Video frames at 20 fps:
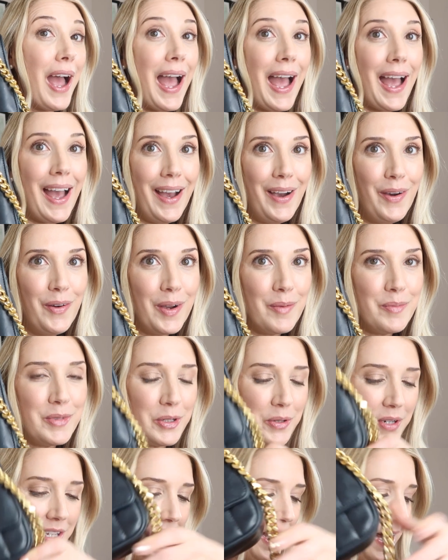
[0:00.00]
how I'm
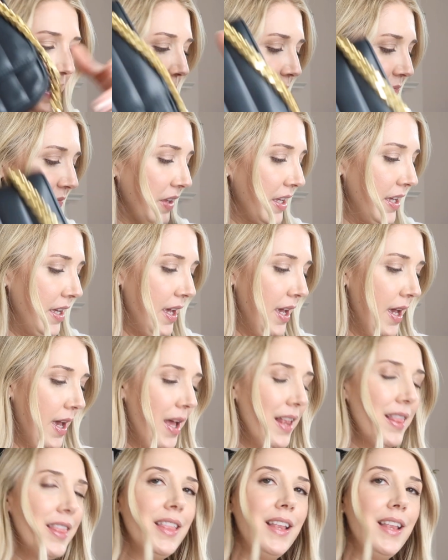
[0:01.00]
doing that.